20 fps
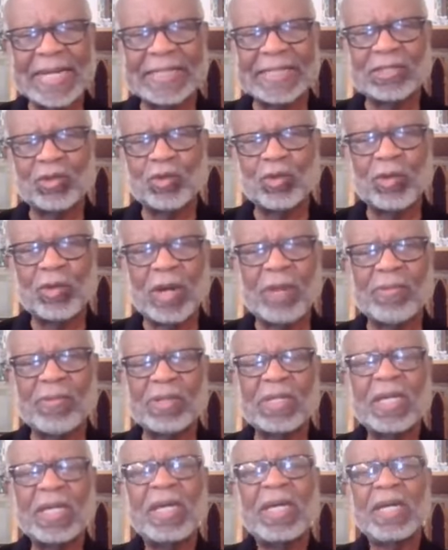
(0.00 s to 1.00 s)
I told her I
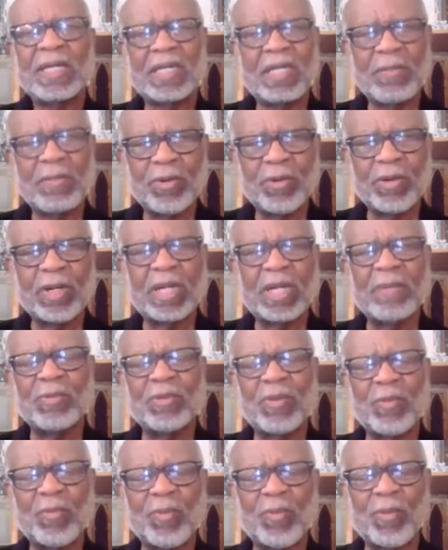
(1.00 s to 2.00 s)
would keep her name
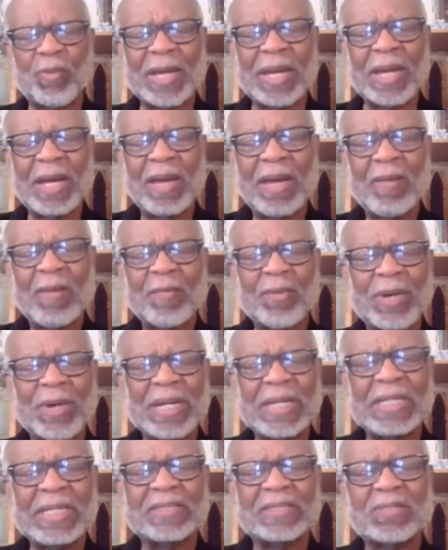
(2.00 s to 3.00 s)
on the prayer, prayer
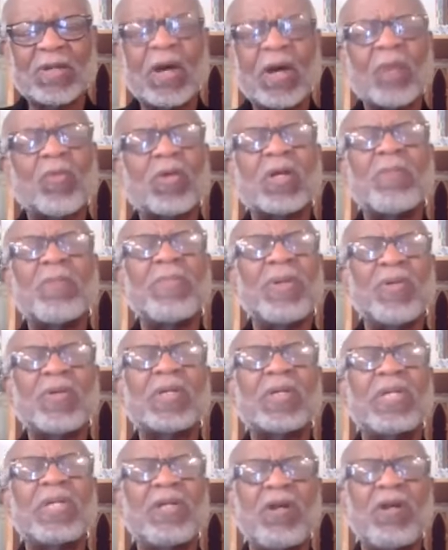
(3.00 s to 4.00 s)
list. God, work a
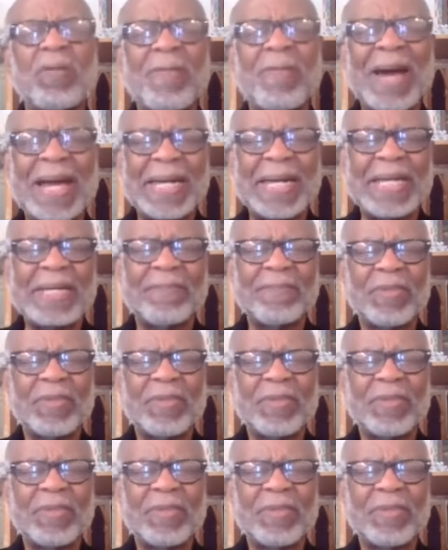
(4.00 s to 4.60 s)
miracle in her body,